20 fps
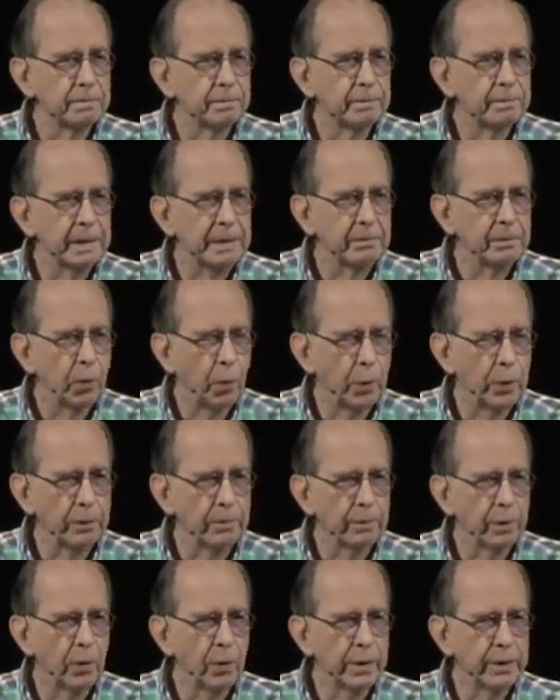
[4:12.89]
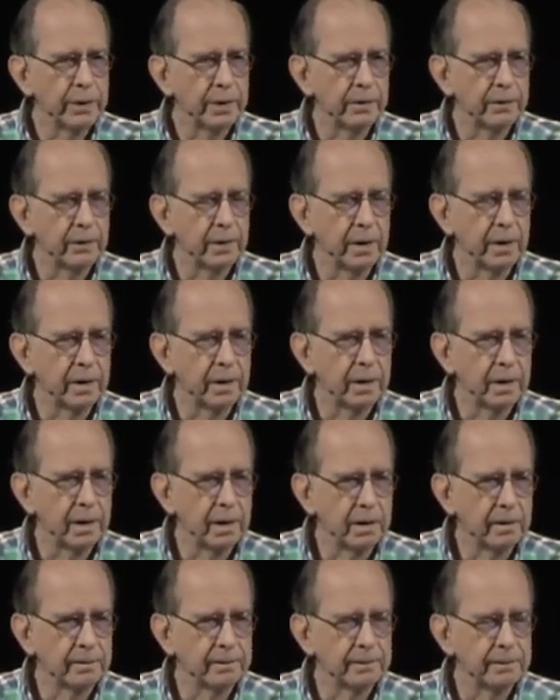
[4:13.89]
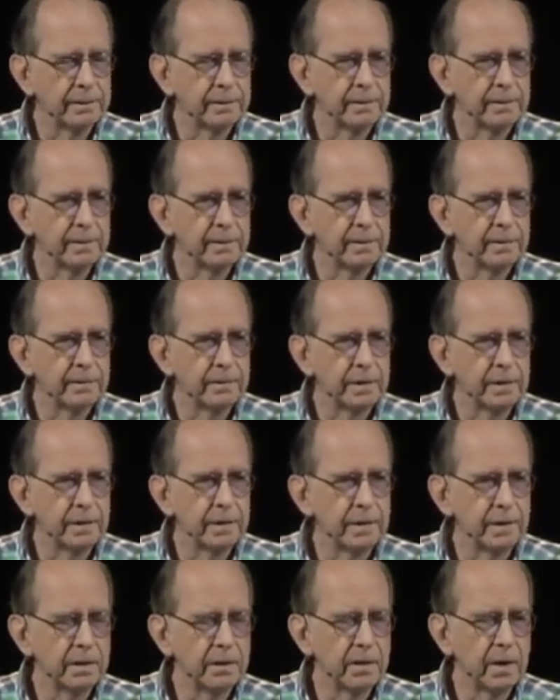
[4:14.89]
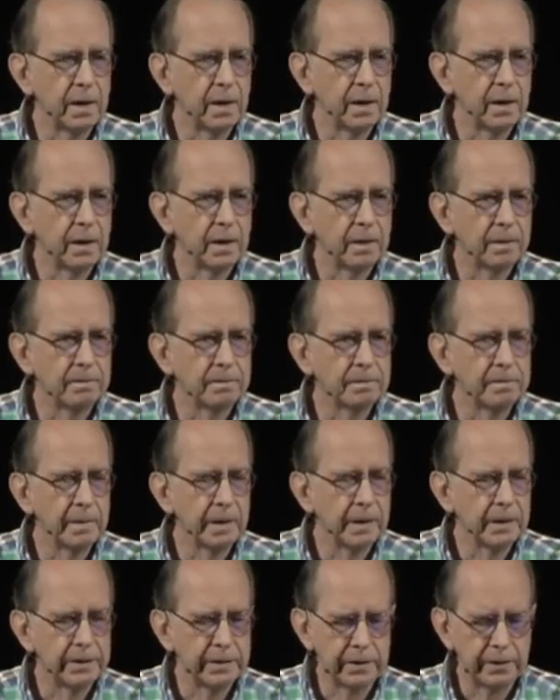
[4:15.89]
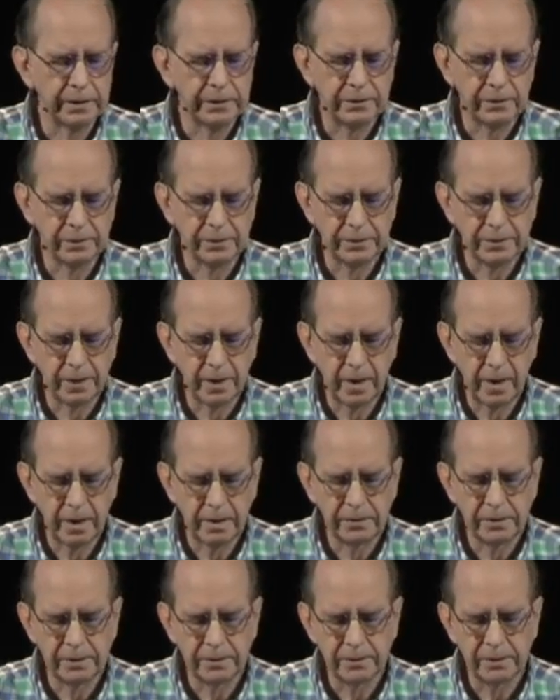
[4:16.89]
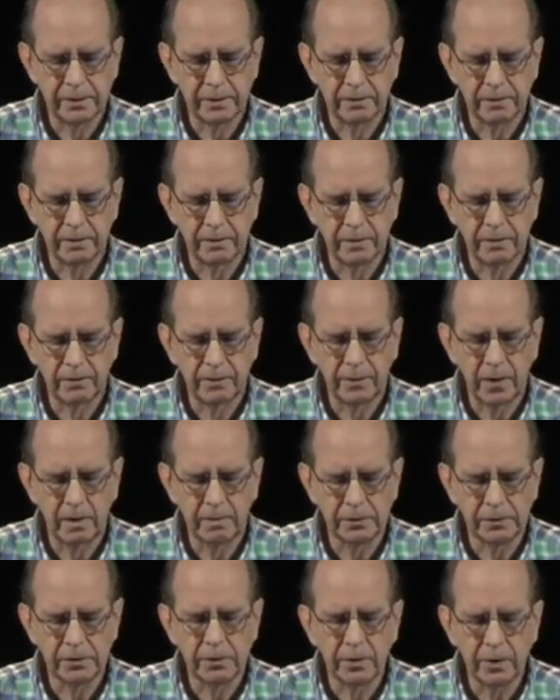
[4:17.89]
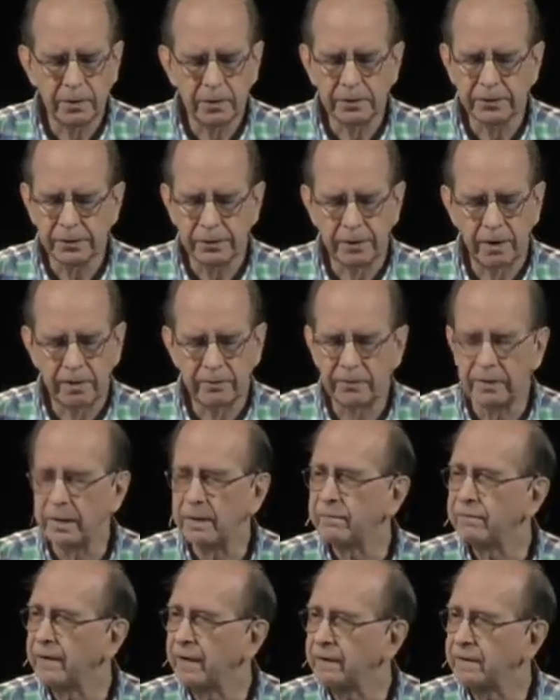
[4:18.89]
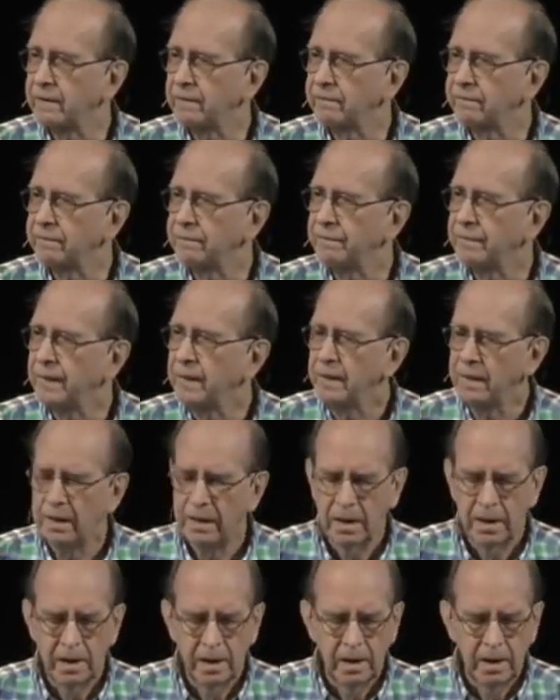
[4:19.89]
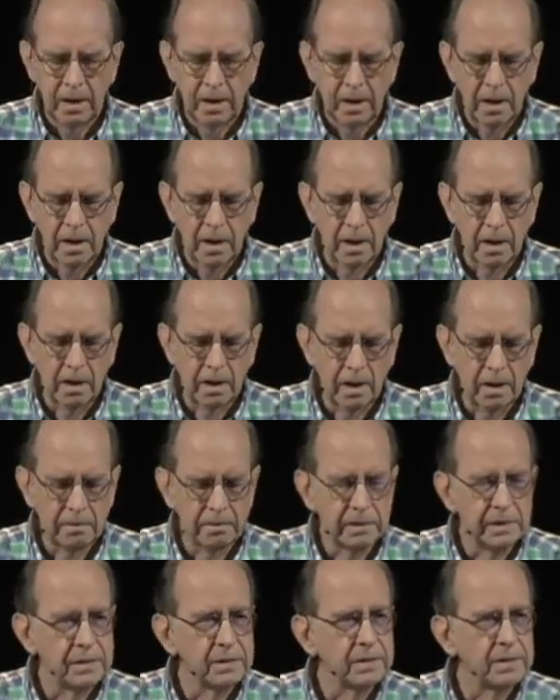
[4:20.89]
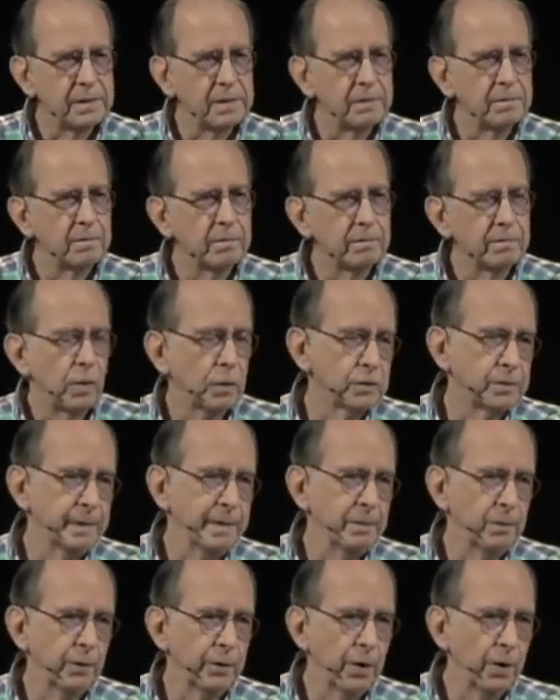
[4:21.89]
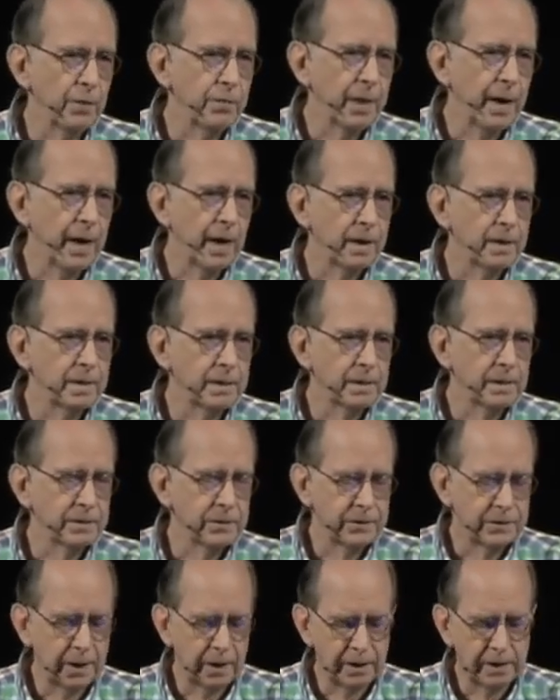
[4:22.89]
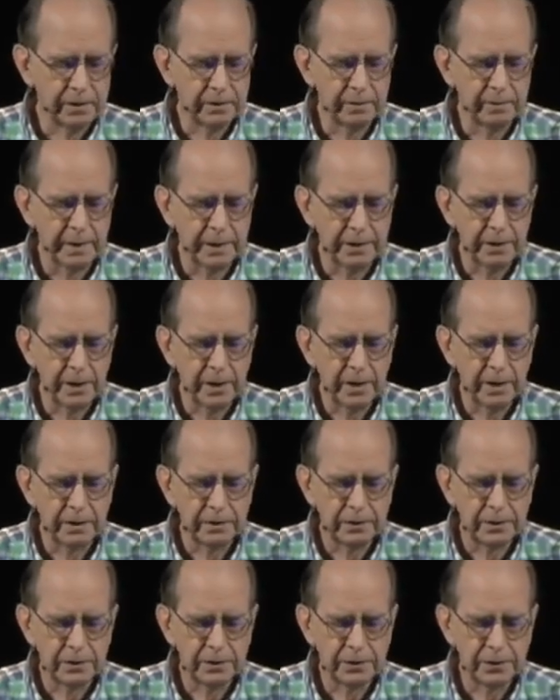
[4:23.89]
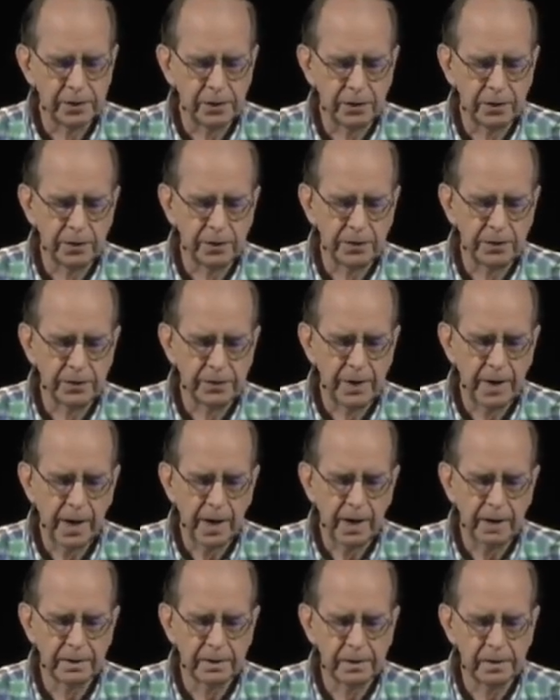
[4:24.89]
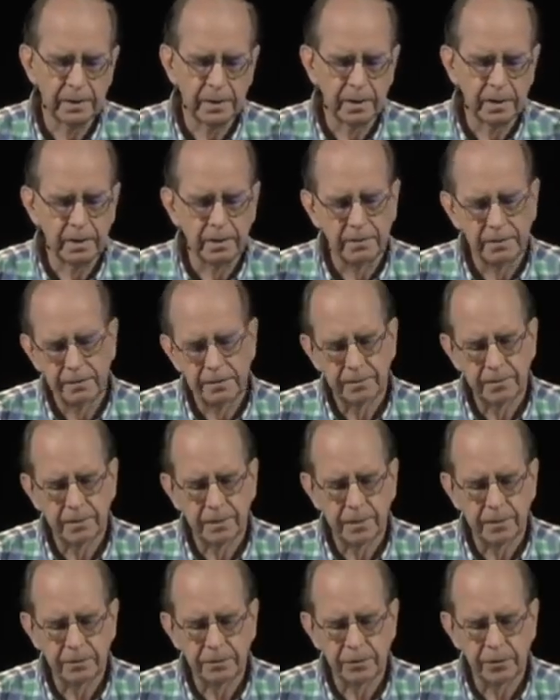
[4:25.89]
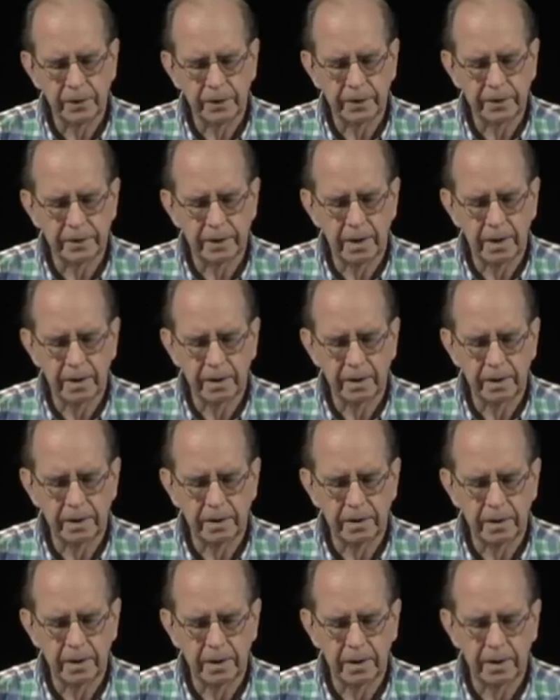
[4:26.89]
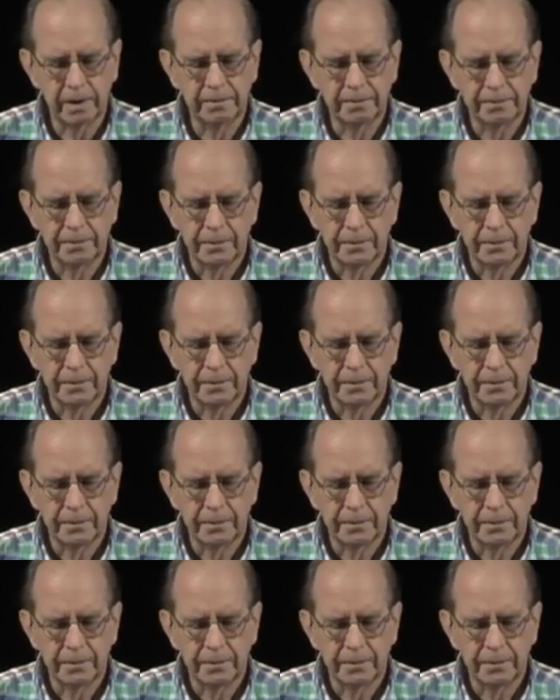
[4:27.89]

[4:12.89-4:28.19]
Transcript: important point, I think, of the military suicides is that pharmaceuticals are not very effective. Most people know that, and the studies have been done to show that there's really not a